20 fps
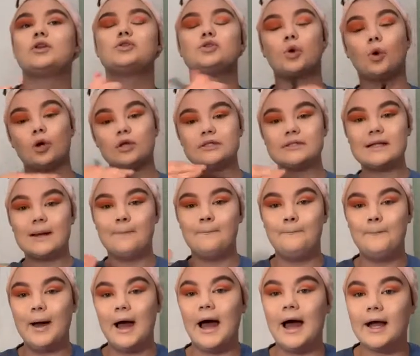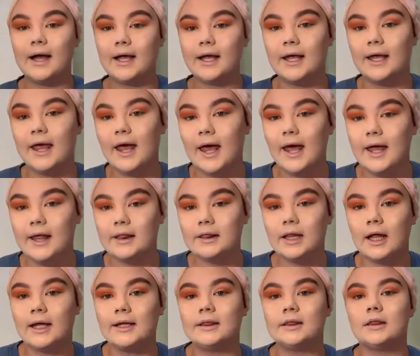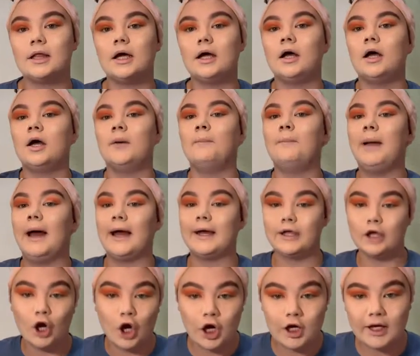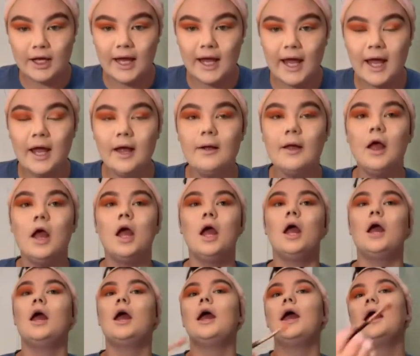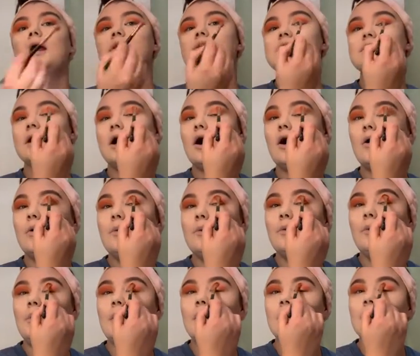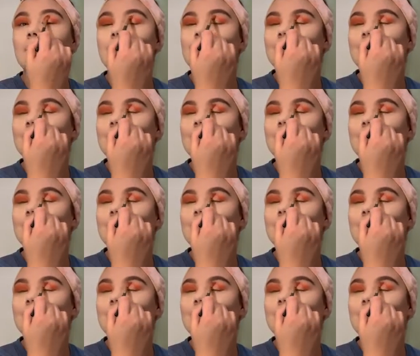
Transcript: towards the back gate, like the backyard gate. And so